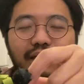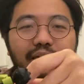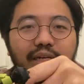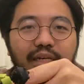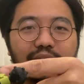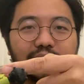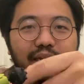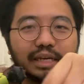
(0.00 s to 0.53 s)

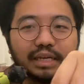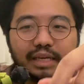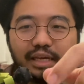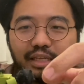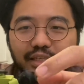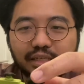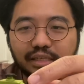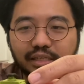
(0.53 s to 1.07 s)
This guy
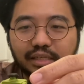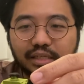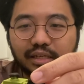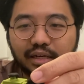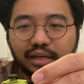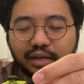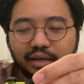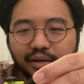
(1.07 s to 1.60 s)
can just
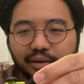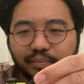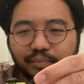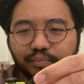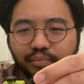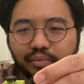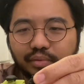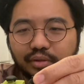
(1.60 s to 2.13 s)

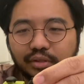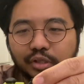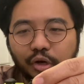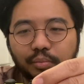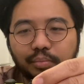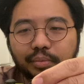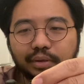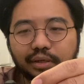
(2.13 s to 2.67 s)

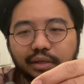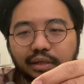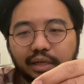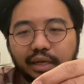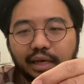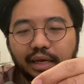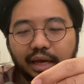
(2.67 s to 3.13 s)
topple